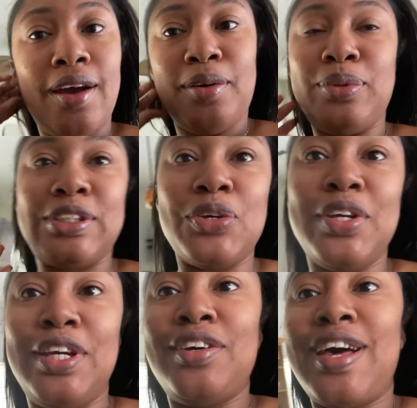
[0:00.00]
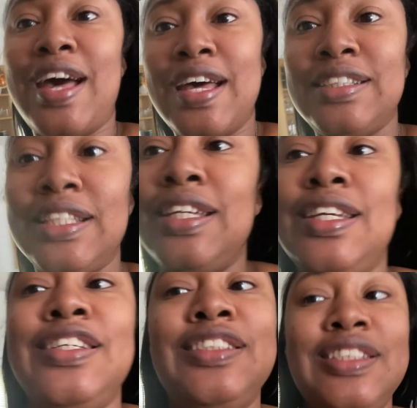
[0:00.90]
What's going on, guys? It
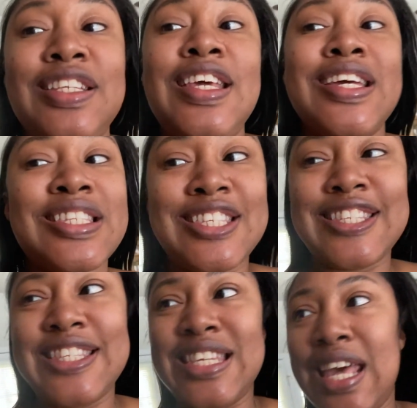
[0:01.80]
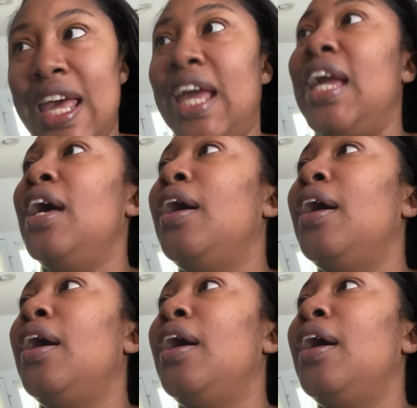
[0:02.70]
is the next day.